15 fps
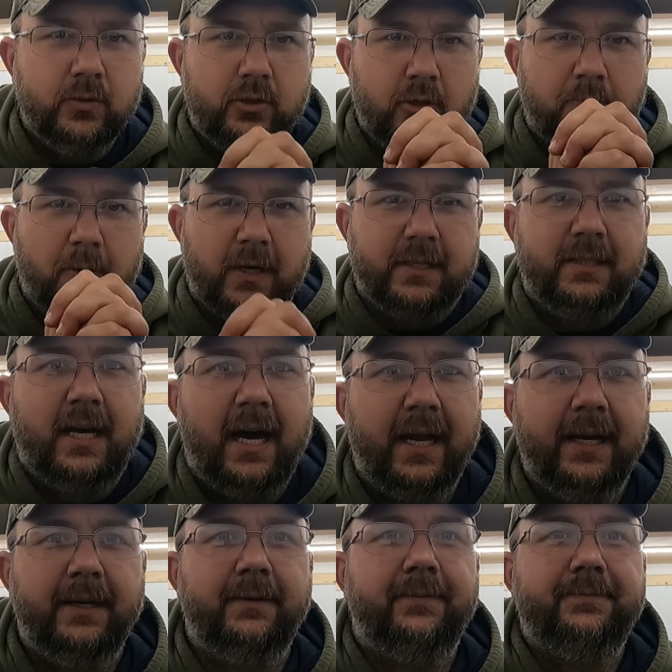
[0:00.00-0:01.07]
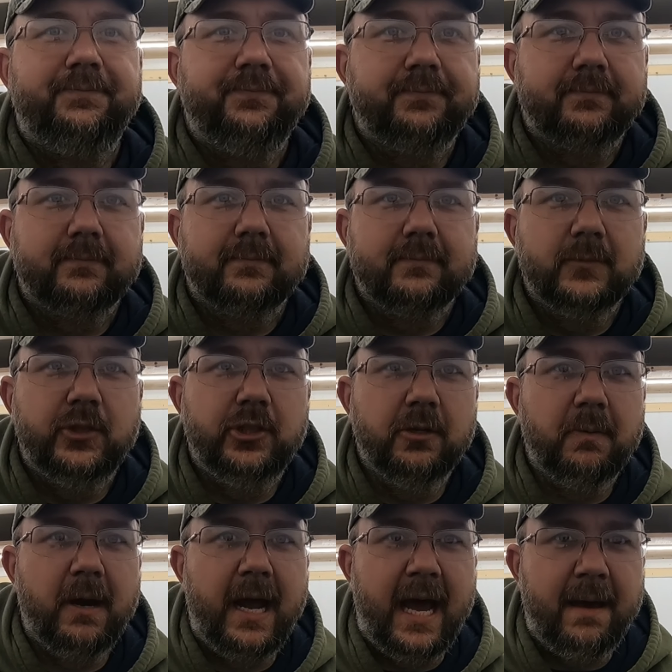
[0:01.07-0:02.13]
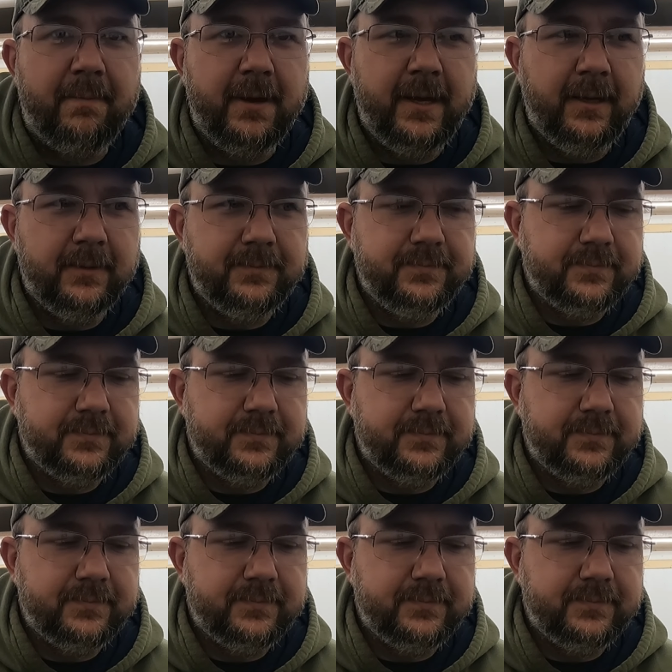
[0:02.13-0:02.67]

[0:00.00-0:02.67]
super excited, super happy.